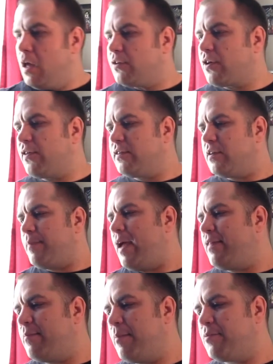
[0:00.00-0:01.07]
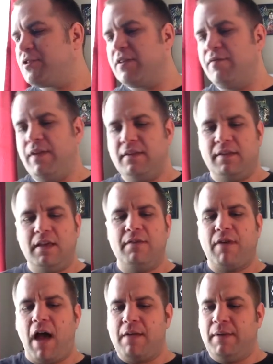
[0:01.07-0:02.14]
So this is a band that members of the VC
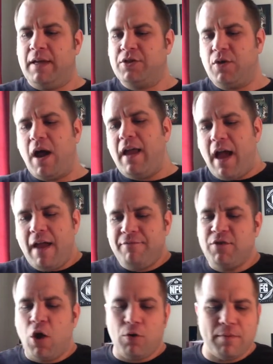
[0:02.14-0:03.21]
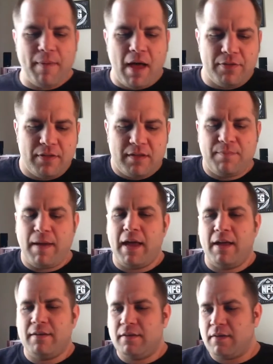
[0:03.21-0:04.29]
have gotten me into. I, have known about this
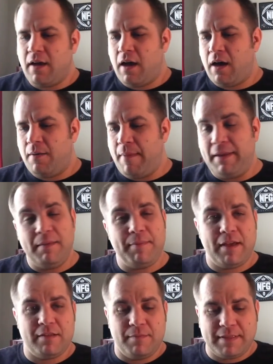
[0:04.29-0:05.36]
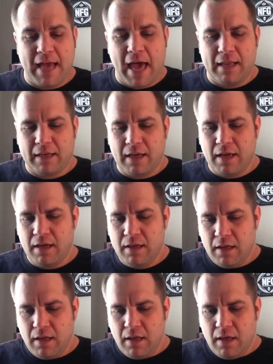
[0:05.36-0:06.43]
band uh, mainly because of Metallica.
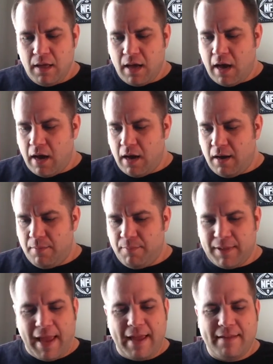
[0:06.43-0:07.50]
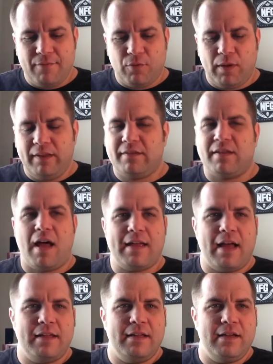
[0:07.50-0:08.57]
Uh, but I had never really sought
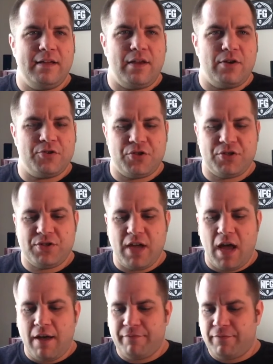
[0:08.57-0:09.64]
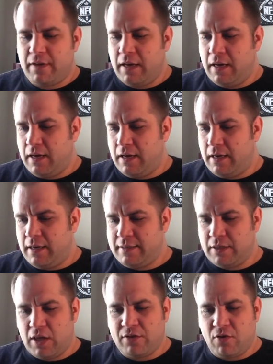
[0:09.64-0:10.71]
out any of their stuff uh,
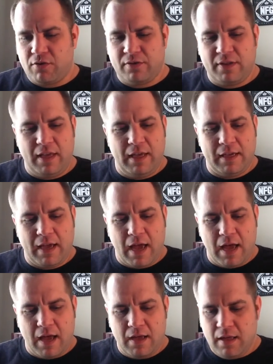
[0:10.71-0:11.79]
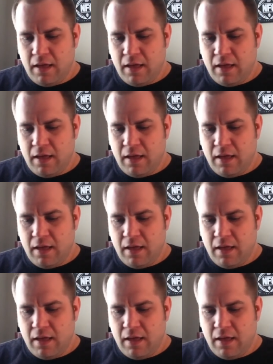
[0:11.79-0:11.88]
until I started seeing uh,